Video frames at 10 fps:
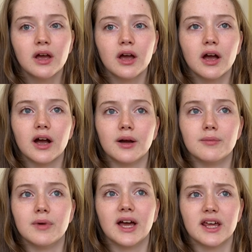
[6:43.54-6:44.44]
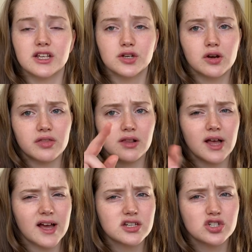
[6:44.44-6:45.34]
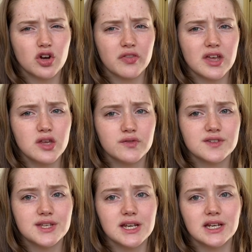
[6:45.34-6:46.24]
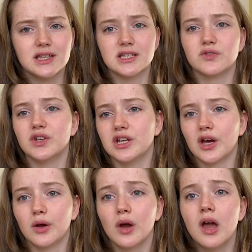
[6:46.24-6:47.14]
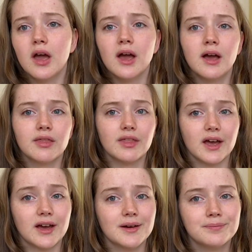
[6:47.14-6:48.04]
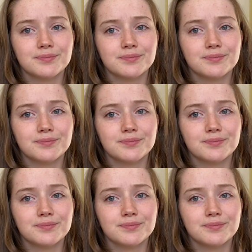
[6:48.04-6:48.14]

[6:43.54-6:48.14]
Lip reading: and I took the last shot that you've seen in this video there,